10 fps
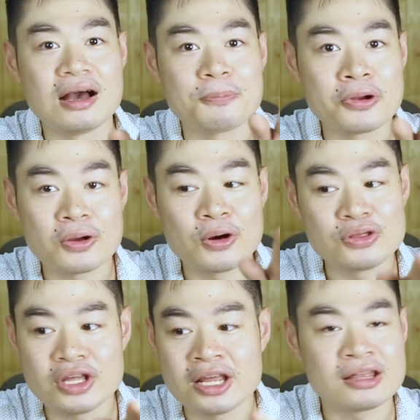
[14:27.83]
per
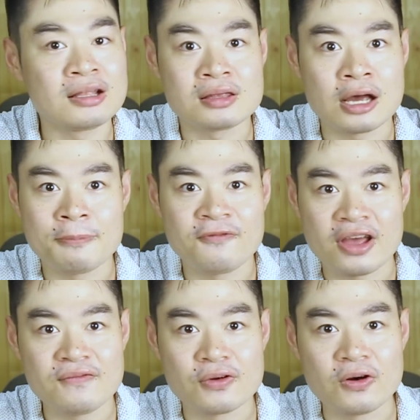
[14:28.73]
continent ang top
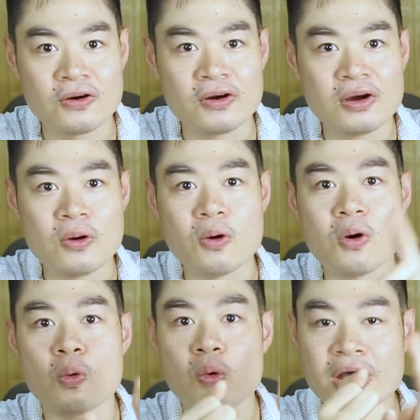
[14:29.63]
5 ko.
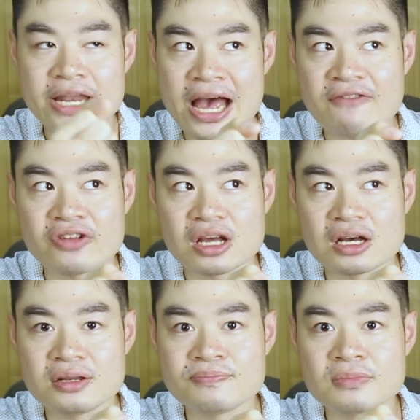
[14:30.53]
1
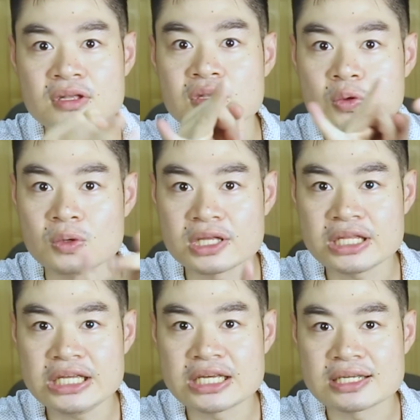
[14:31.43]
African, 2
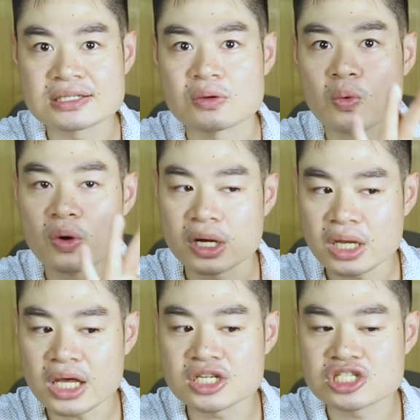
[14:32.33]
Latinas, 1
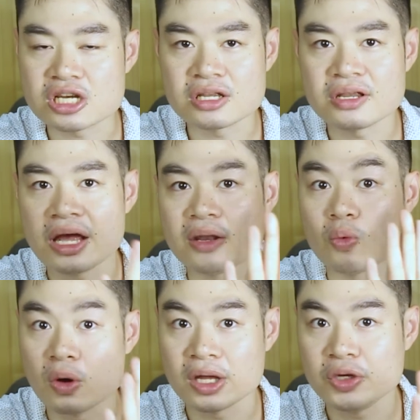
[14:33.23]
Asian,
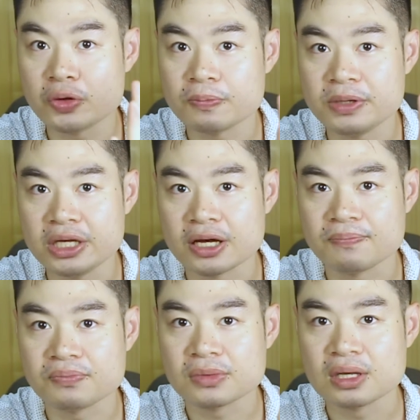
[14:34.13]
and 1
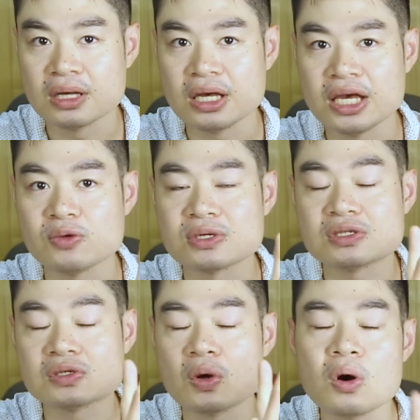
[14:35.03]
European. It was
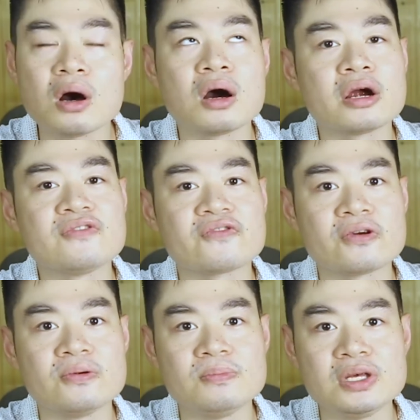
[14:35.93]
so hard
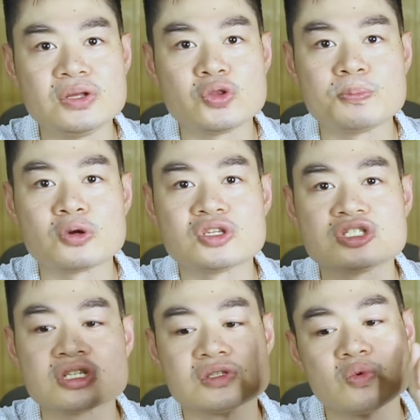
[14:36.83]
for me to put
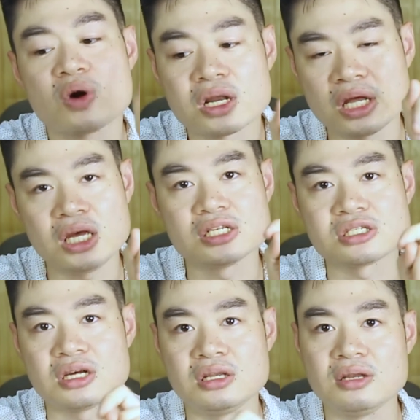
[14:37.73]
just 1
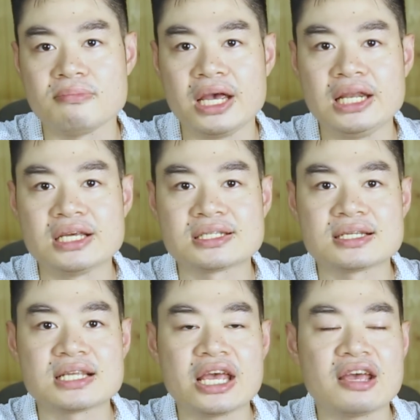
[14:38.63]
Asian in my list
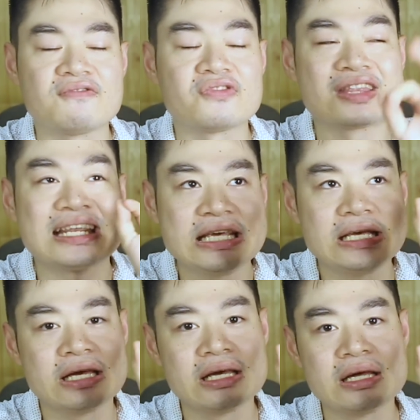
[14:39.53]
as I have 3